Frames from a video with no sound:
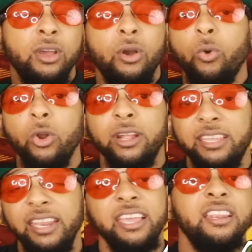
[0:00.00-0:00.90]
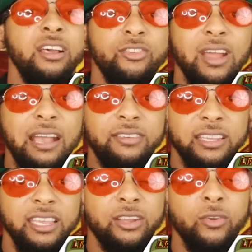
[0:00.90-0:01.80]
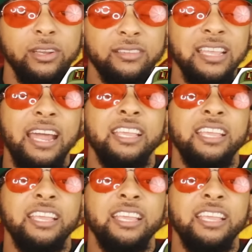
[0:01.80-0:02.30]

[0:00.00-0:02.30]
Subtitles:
or getting an undrafted kicker and signing